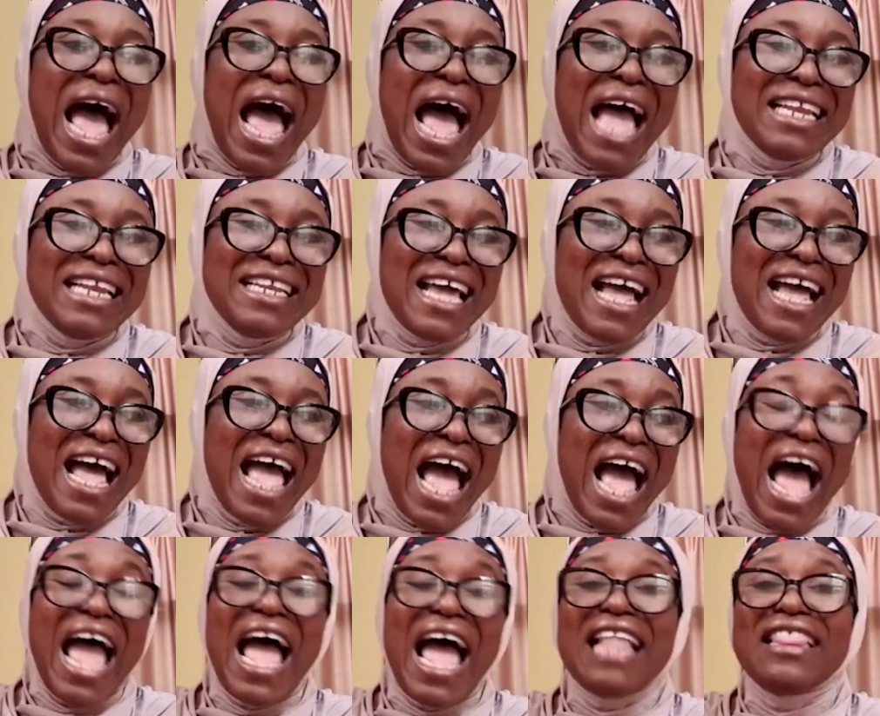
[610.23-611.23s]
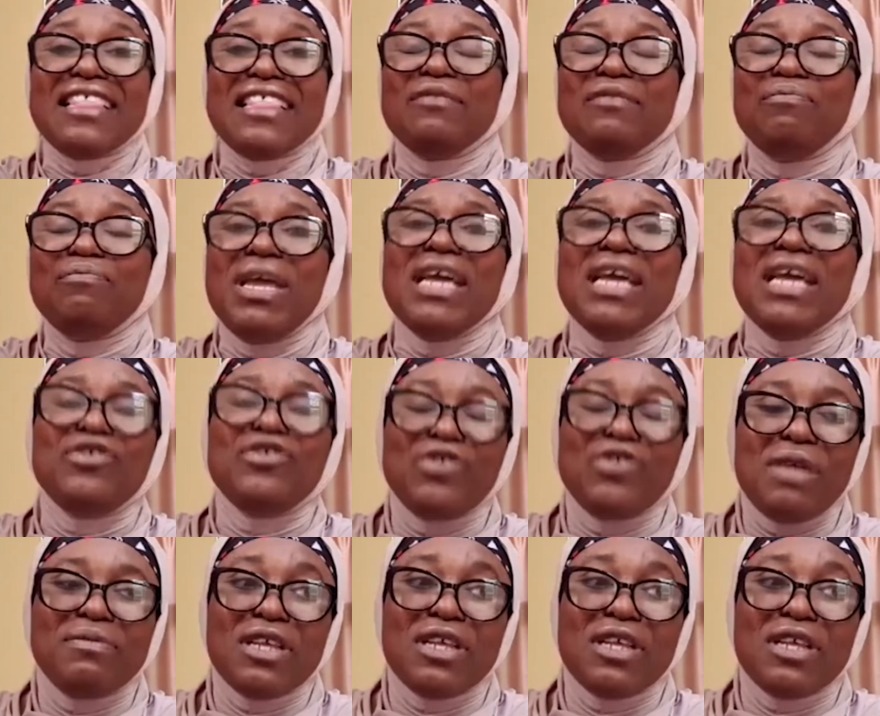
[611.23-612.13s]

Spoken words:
And I had this big dream.